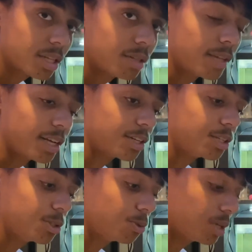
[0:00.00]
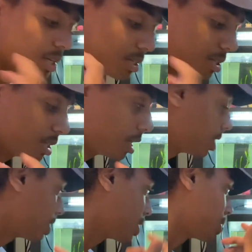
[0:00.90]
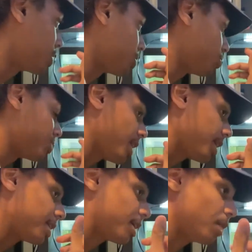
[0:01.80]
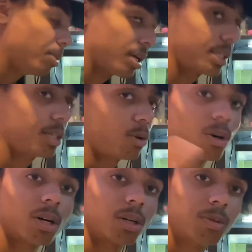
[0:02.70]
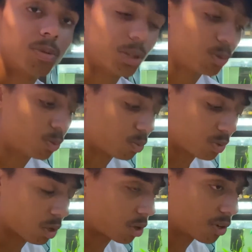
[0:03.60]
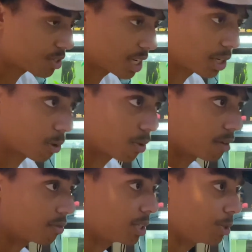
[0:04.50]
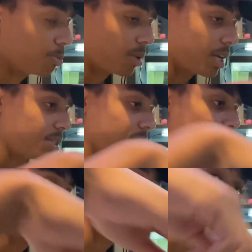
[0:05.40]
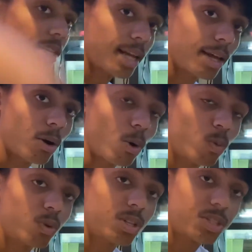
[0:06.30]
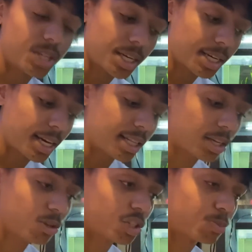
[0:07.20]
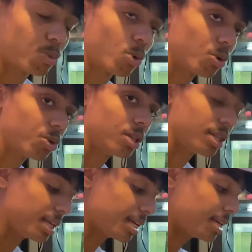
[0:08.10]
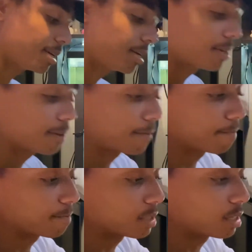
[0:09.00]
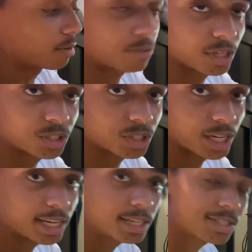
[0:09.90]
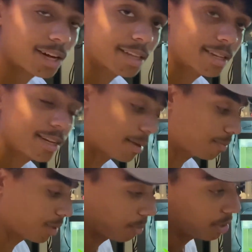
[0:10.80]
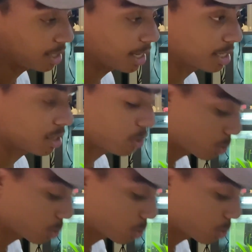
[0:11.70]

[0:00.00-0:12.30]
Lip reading: that you could do is you take a bucket or a sink or whatever, you place the net over the sink, and then you just pour the fish inside the net. I mean, that's also